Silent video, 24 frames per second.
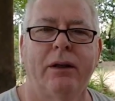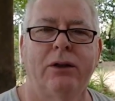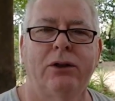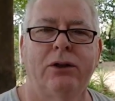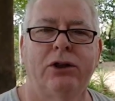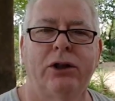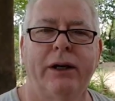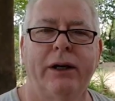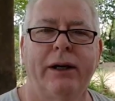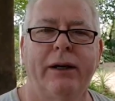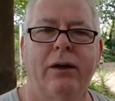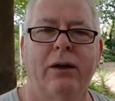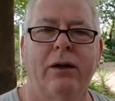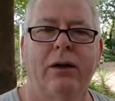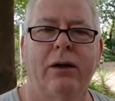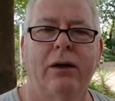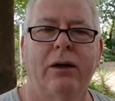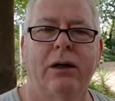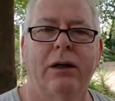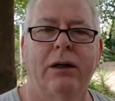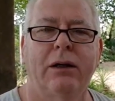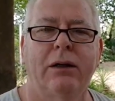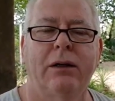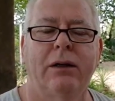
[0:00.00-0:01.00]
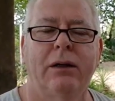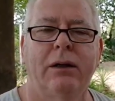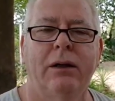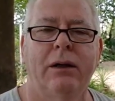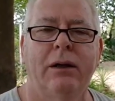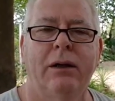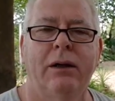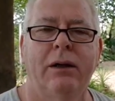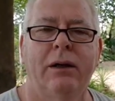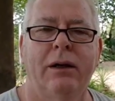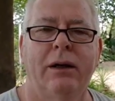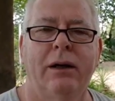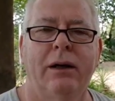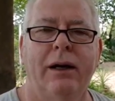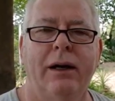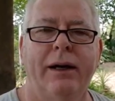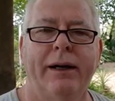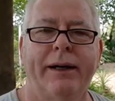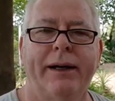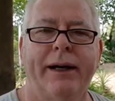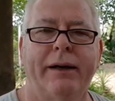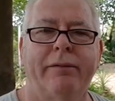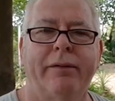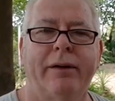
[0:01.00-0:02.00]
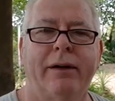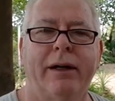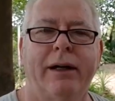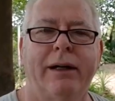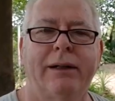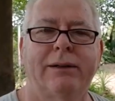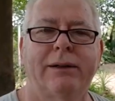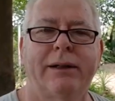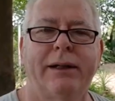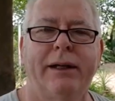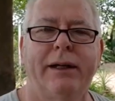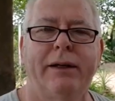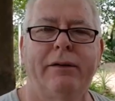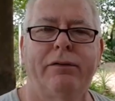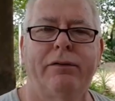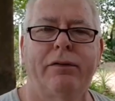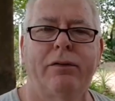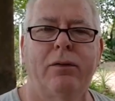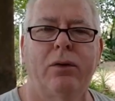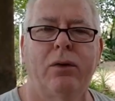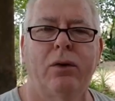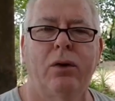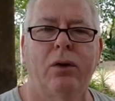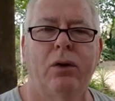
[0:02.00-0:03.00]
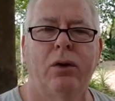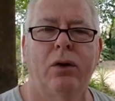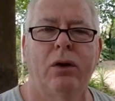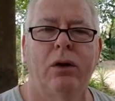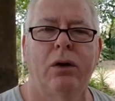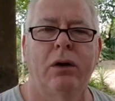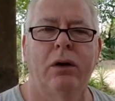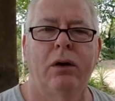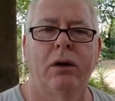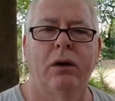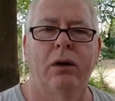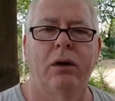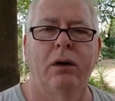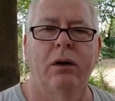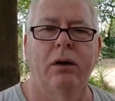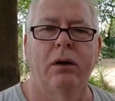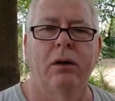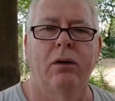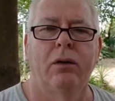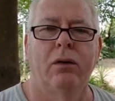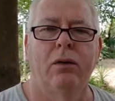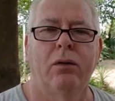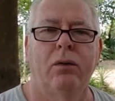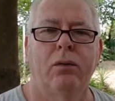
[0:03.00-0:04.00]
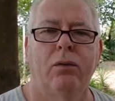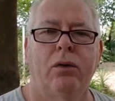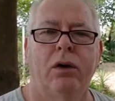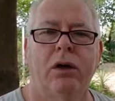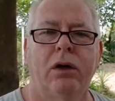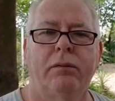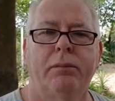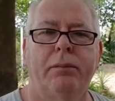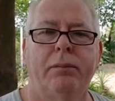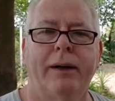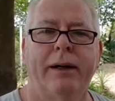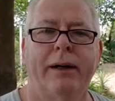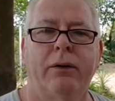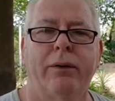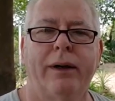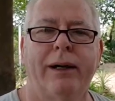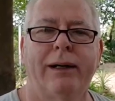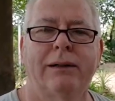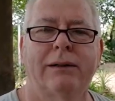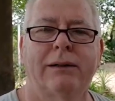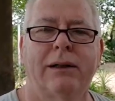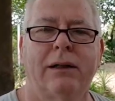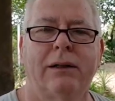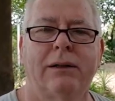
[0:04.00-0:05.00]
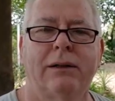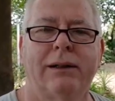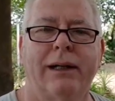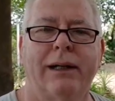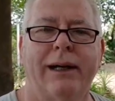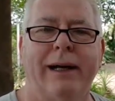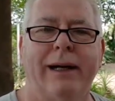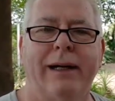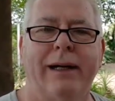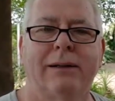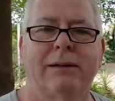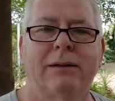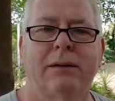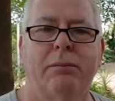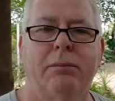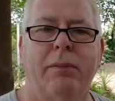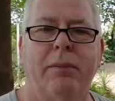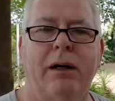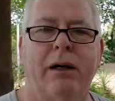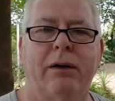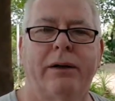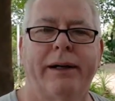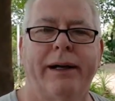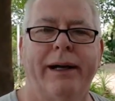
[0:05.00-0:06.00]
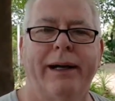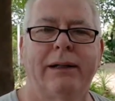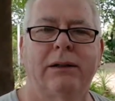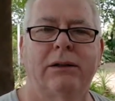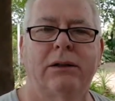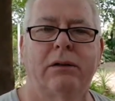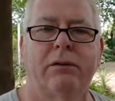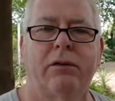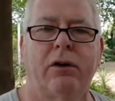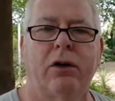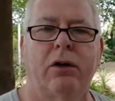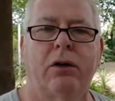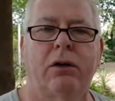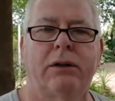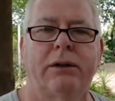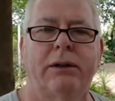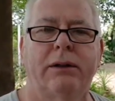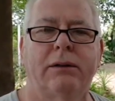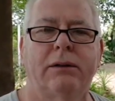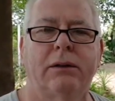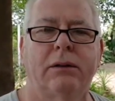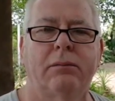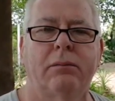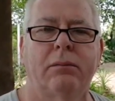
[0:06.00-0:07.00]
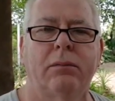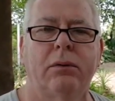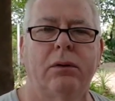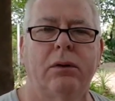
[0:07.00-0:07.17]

JR. Hi, Kevin. Hey, Steve. One of my grandsons has mild case of autism.